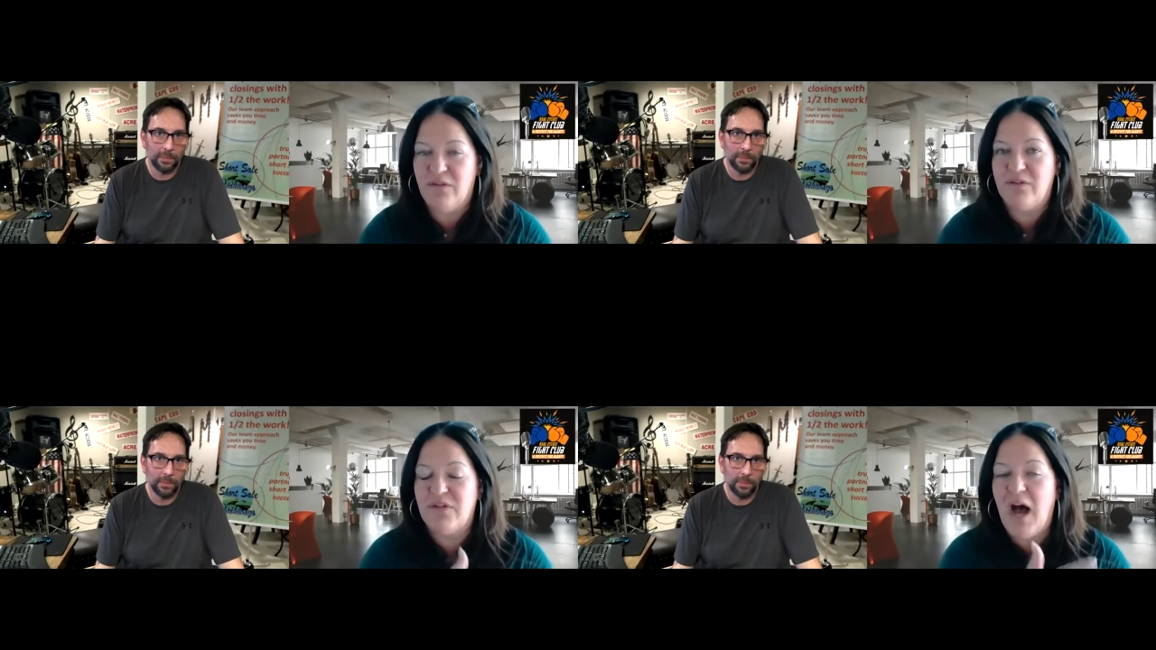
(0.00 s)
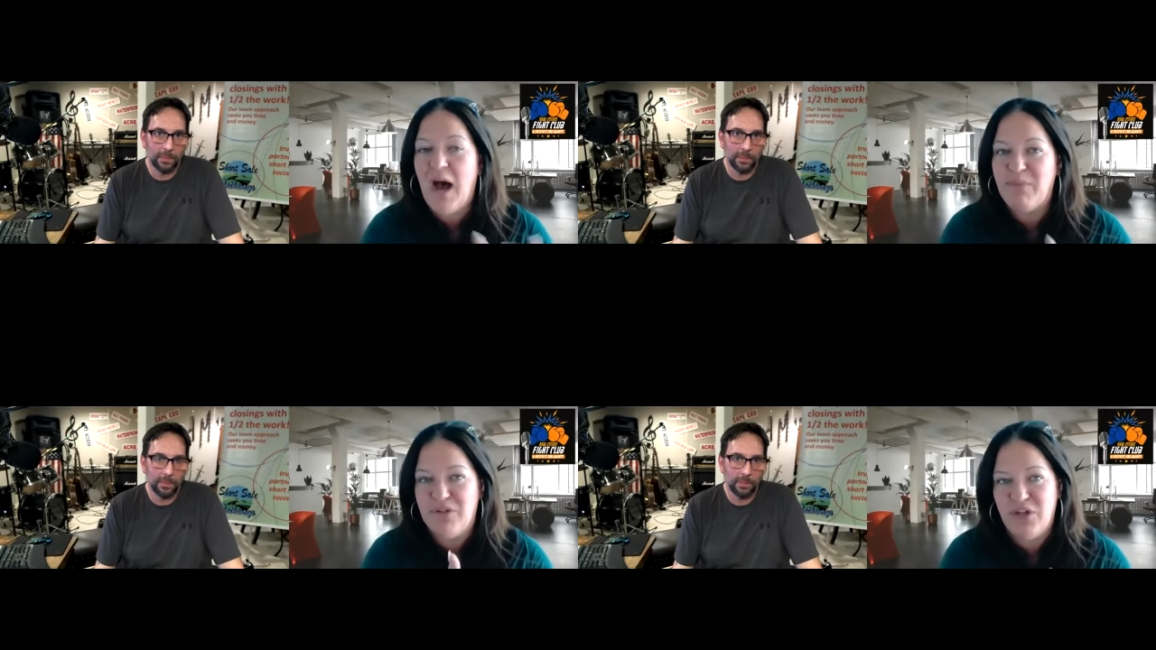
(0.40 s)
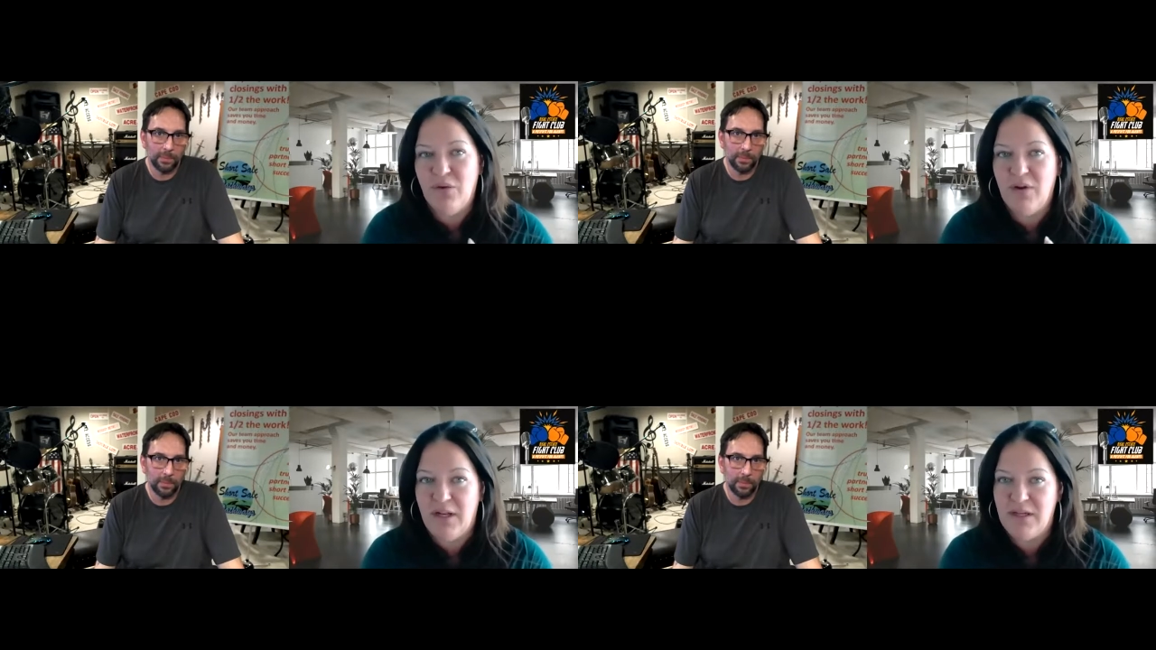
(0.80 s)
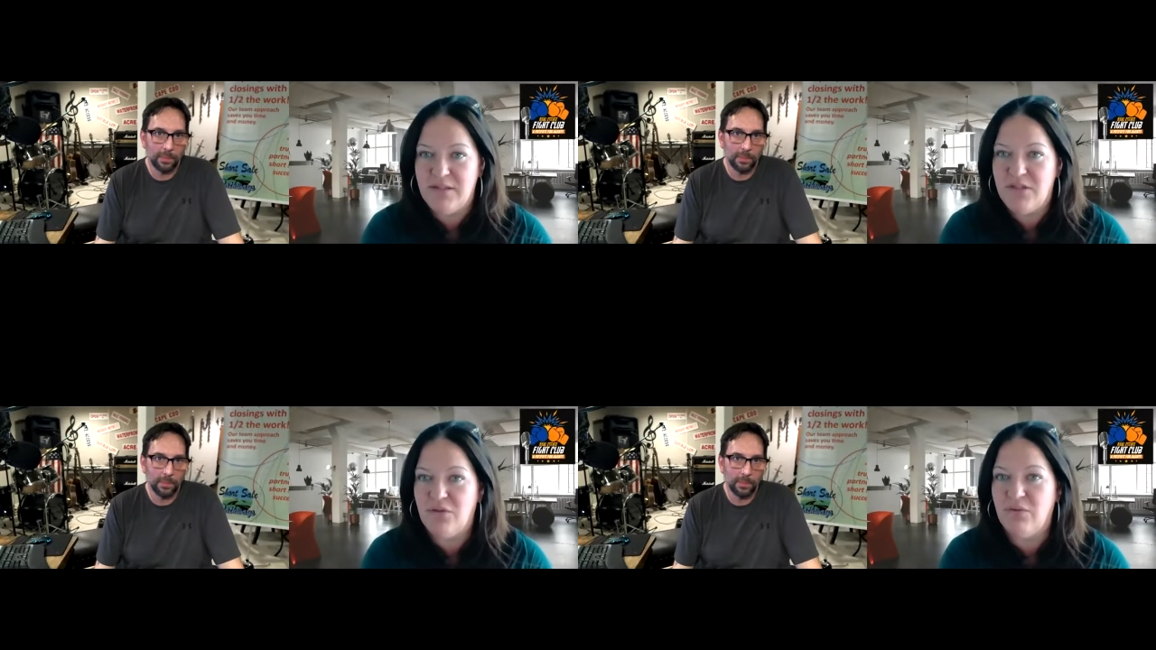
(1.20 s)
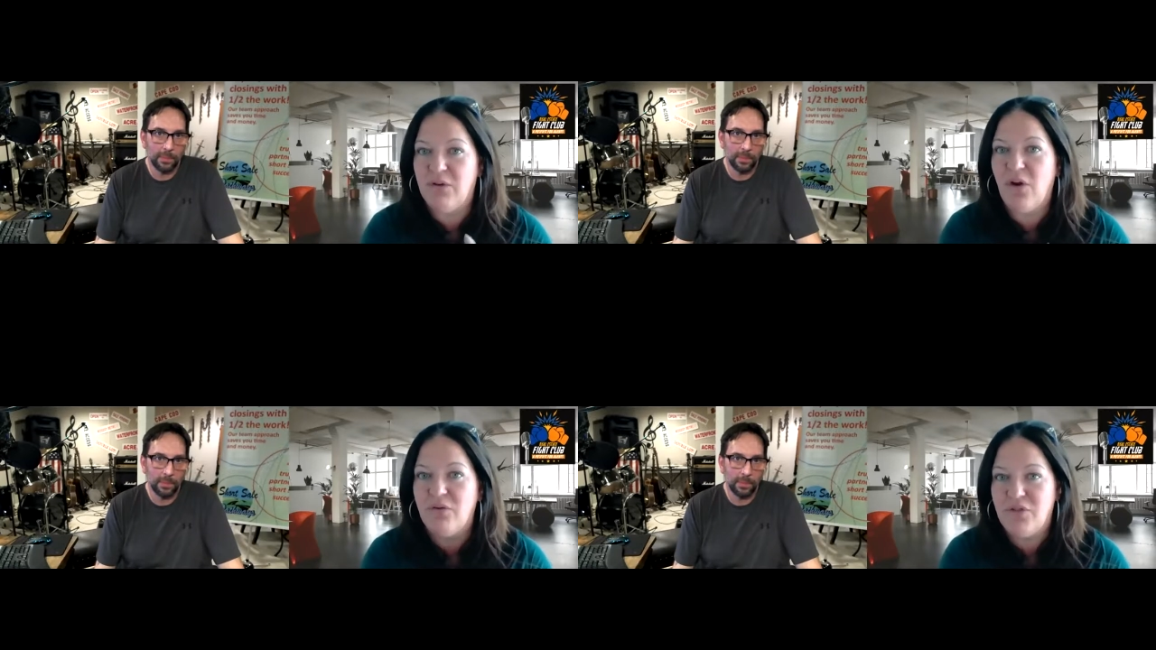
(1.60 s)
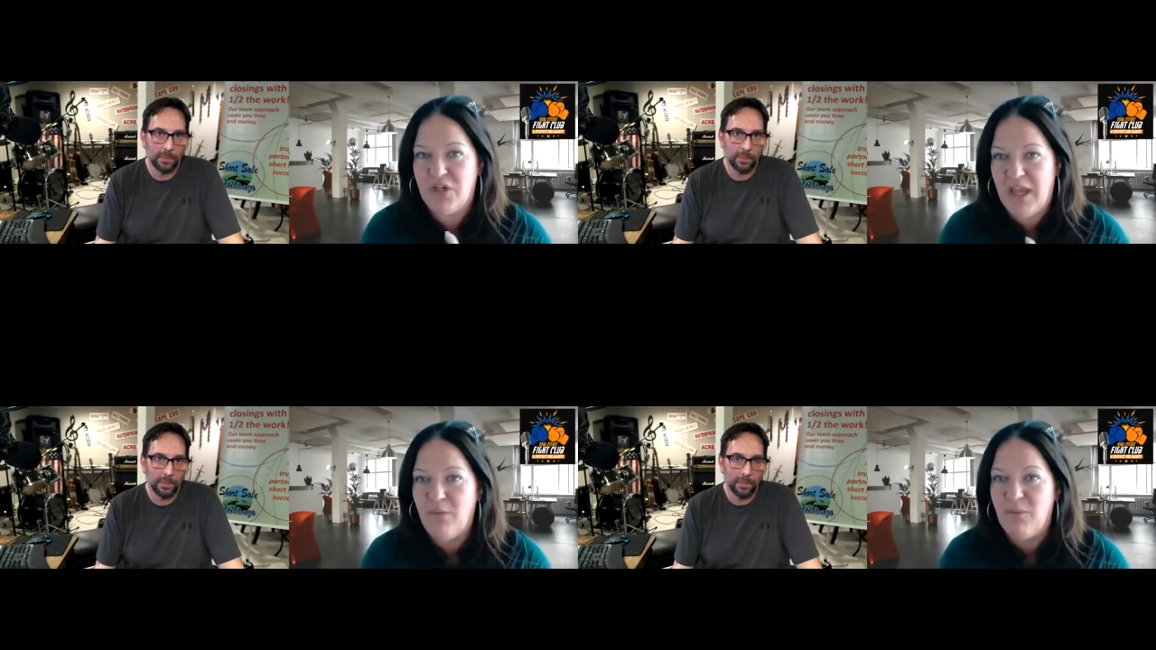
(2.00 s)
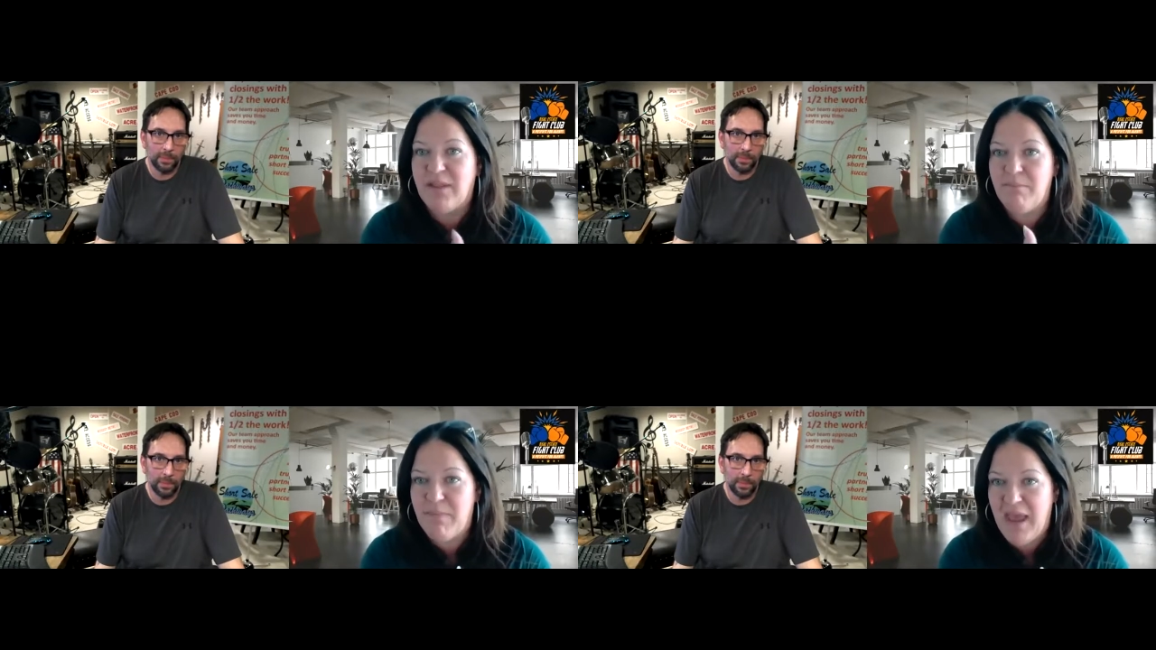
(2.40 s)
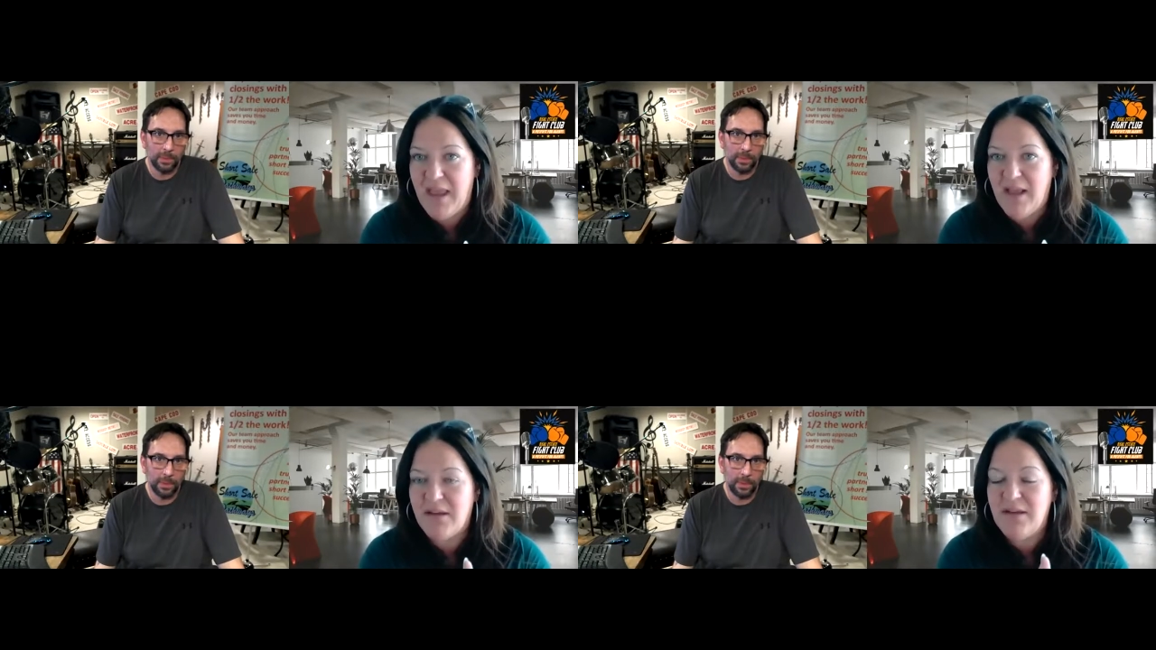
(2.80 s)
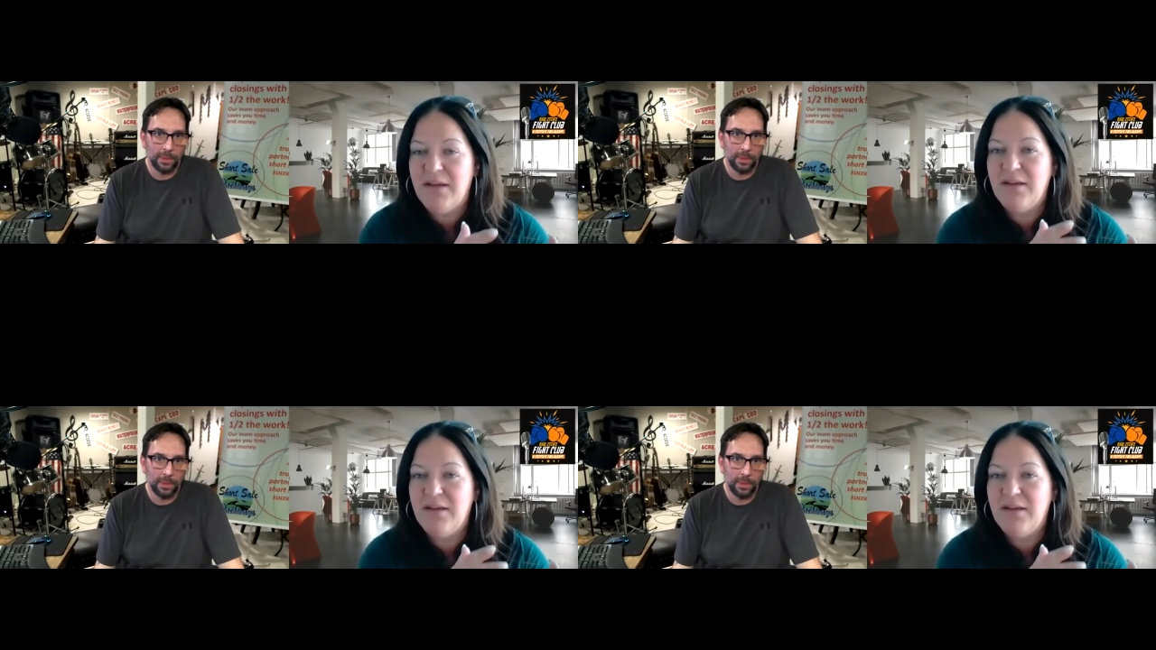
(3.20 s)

Speaker 1: there's opportunities to negotiate with the bank